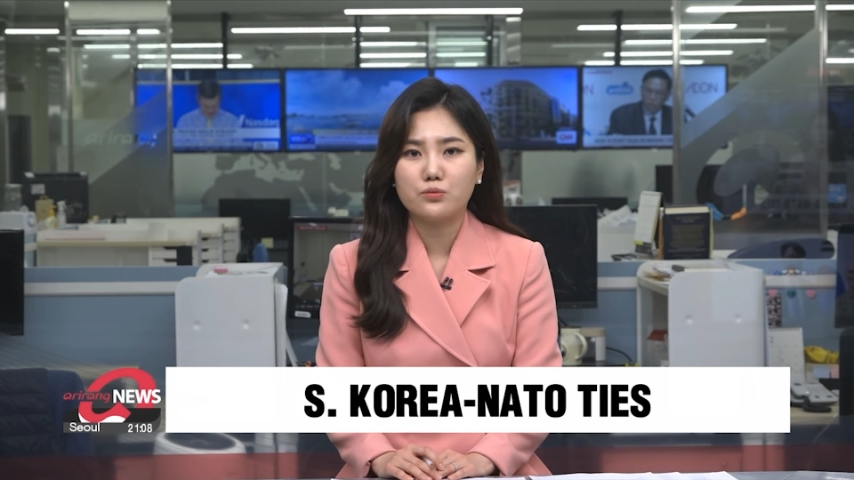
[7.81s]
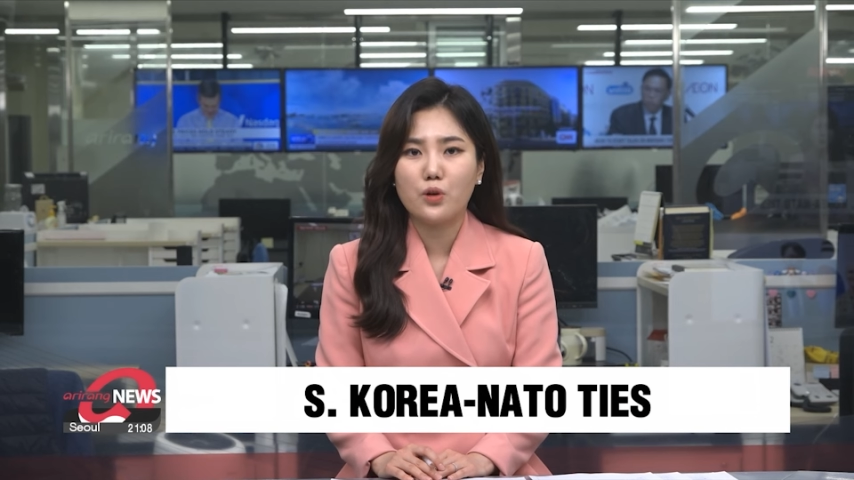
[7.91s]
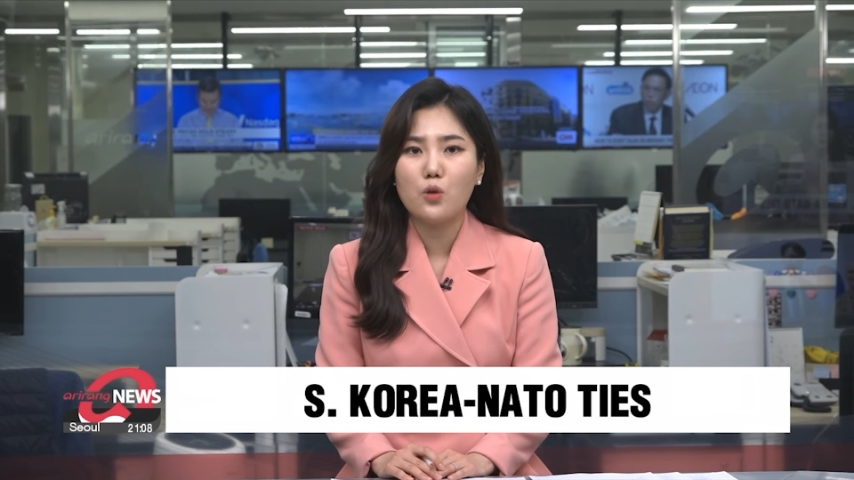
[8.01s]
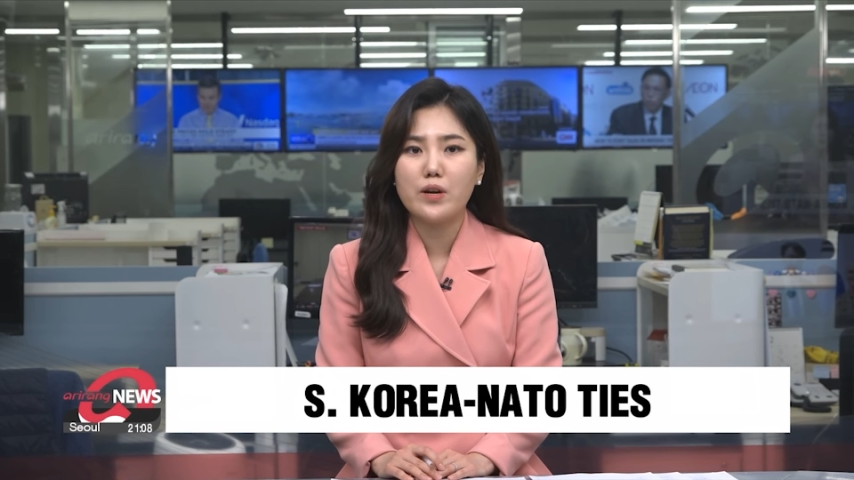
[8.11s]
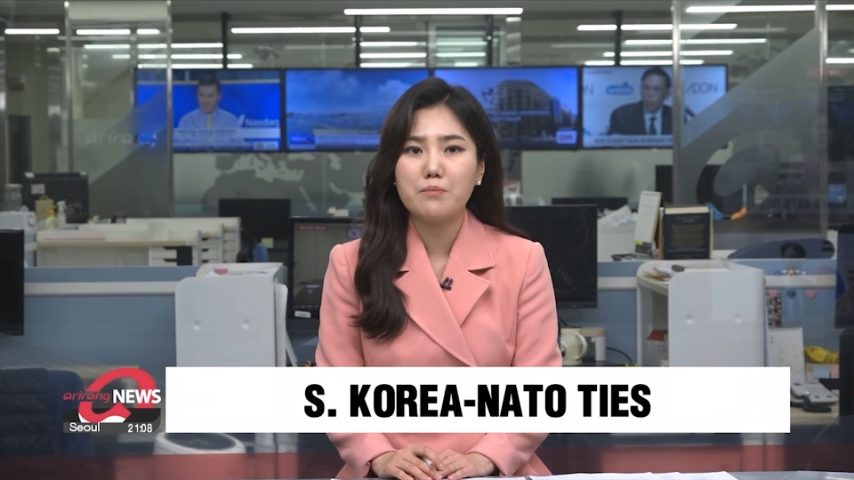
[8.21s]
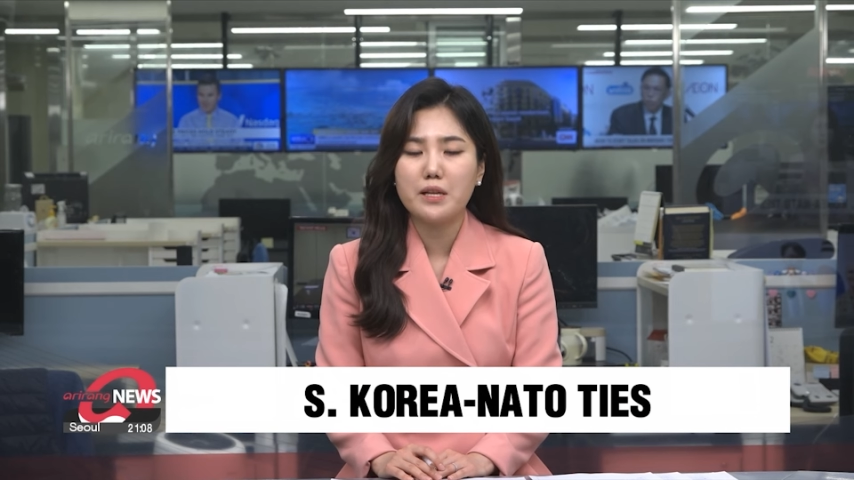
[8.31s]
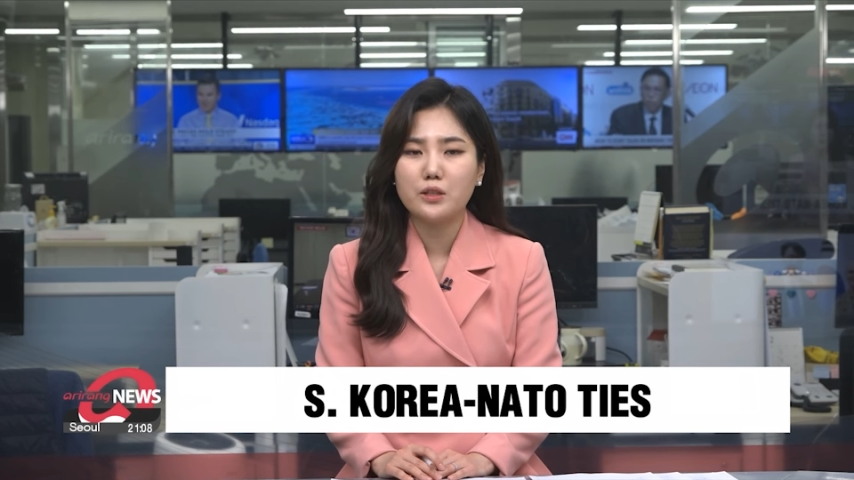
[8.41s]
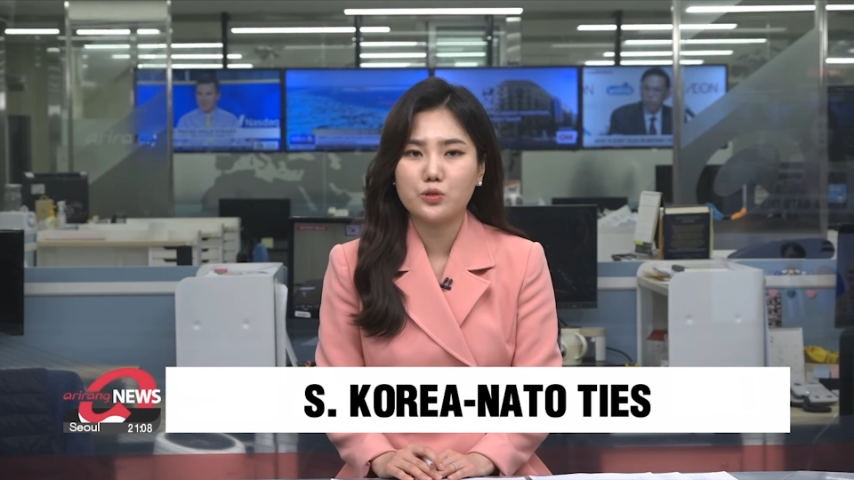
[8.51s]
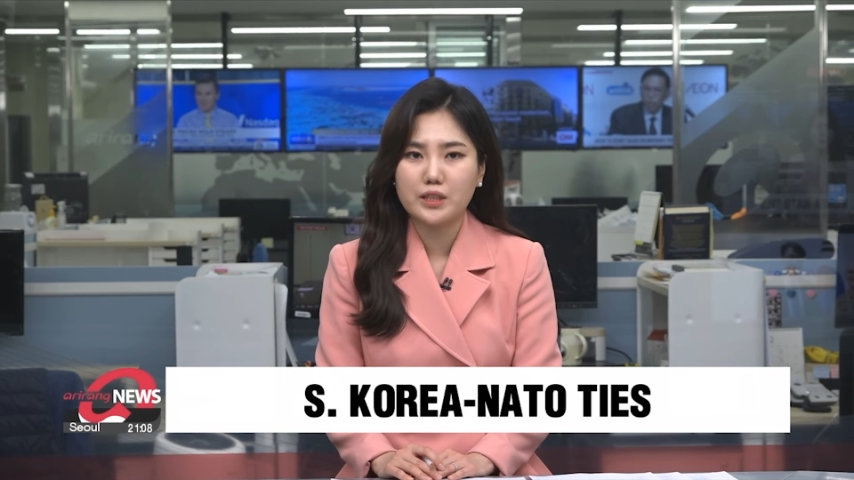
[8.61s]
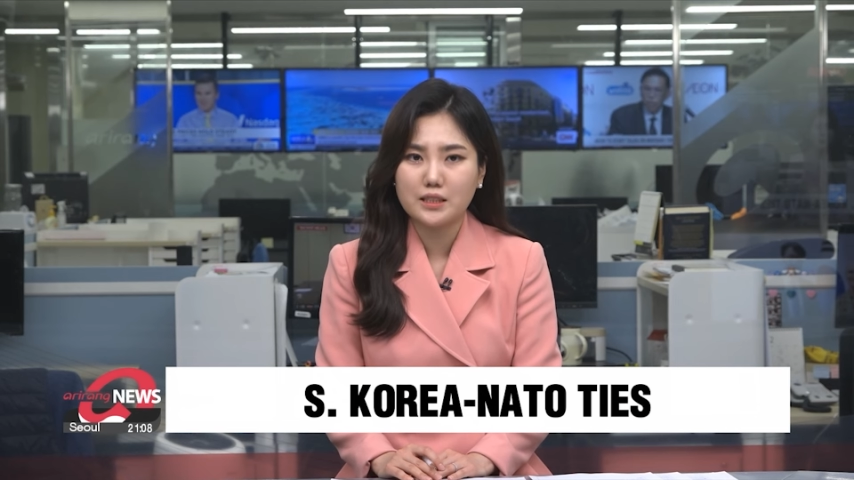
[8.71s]
growing
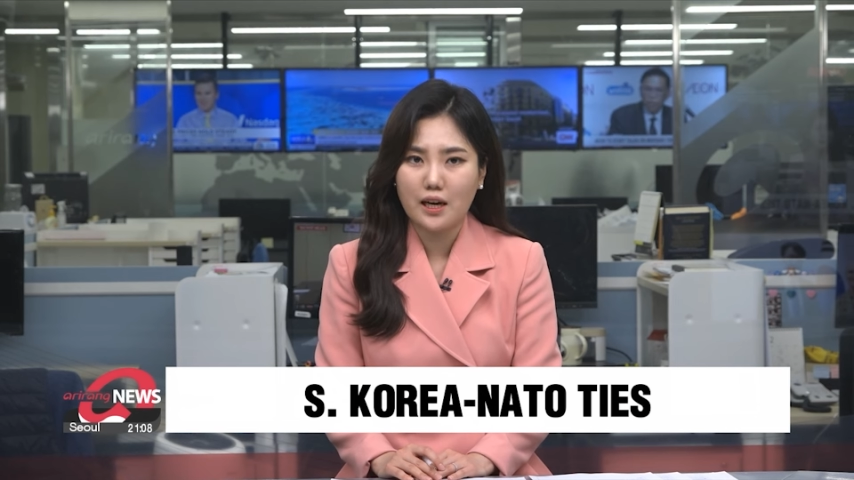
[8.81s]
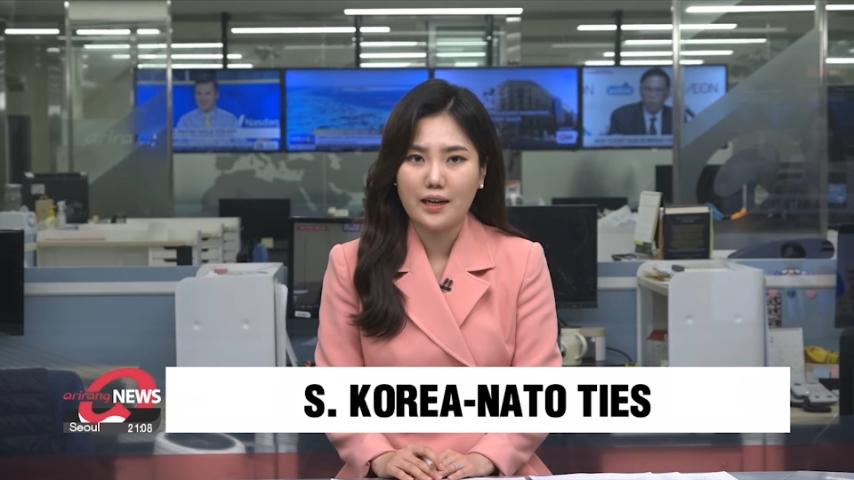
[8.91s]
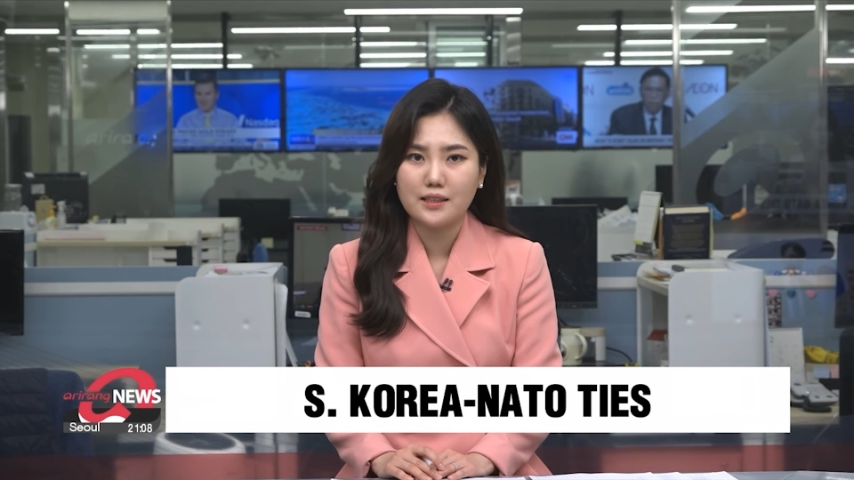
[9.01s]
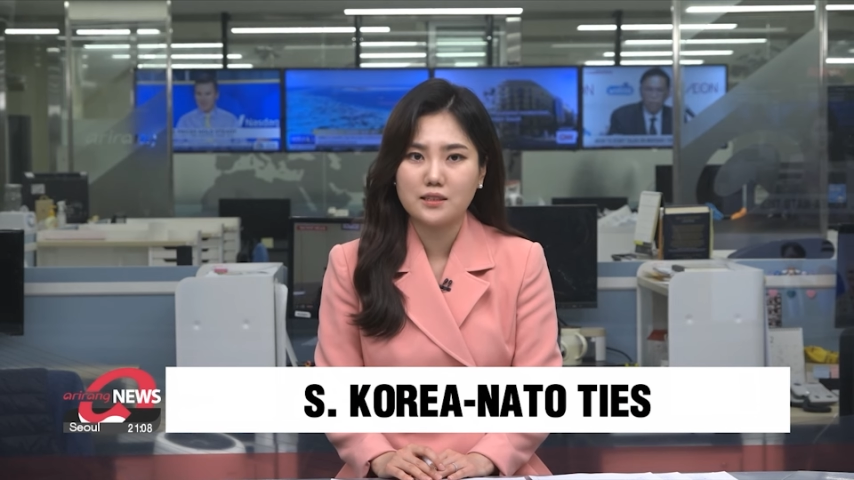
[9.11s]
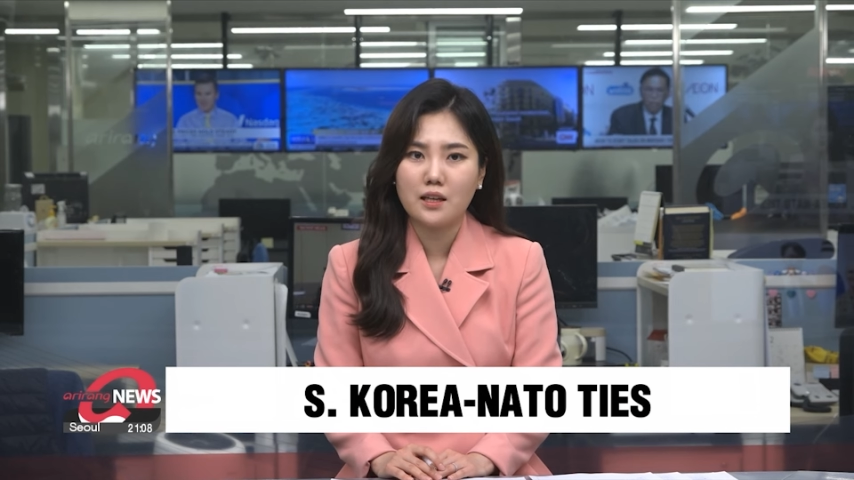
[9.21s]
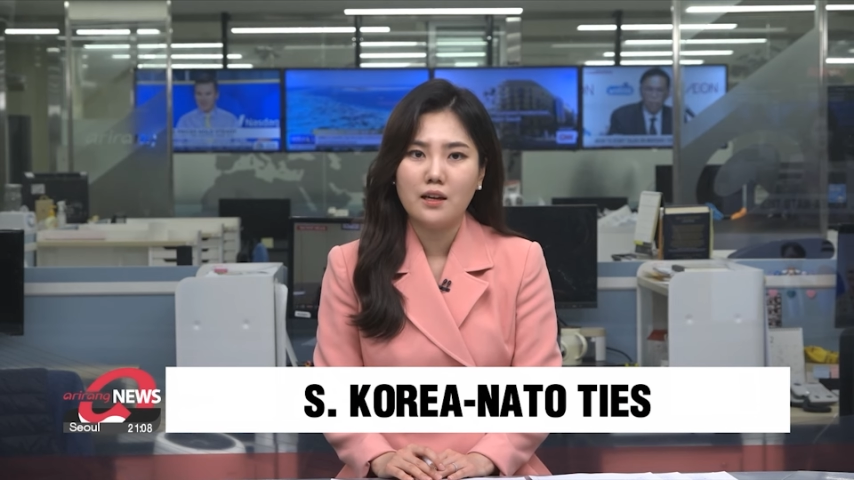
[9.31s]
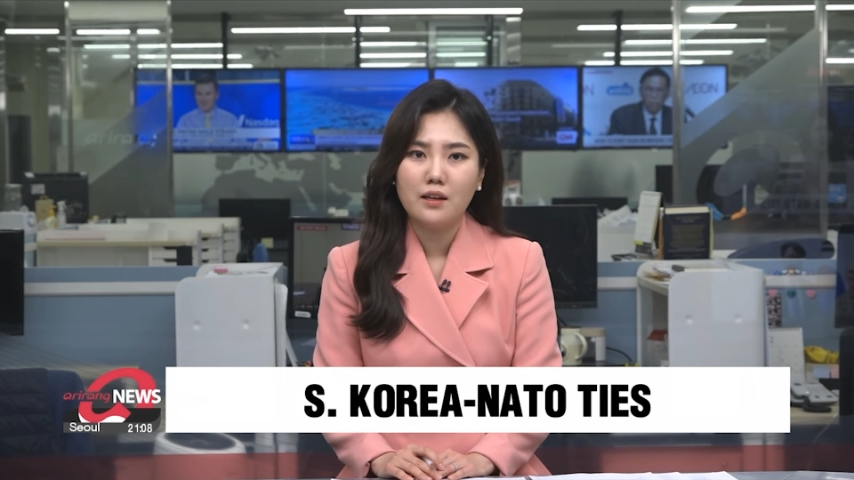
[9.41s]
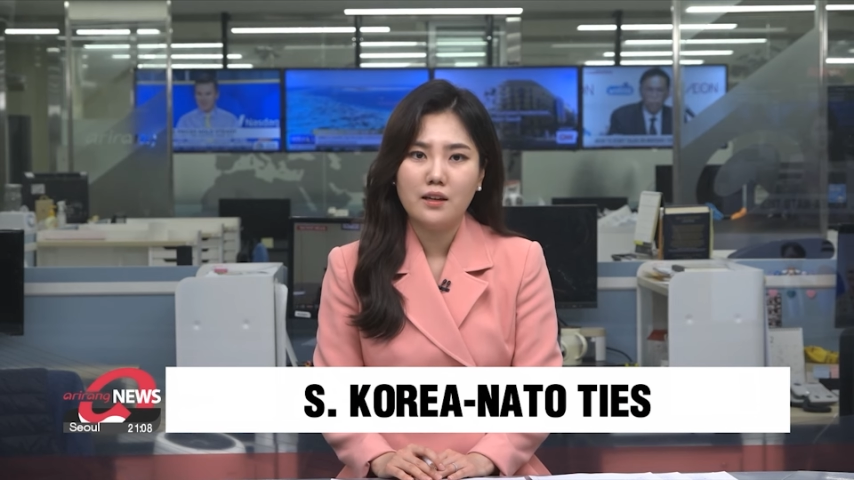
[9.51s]
military ties.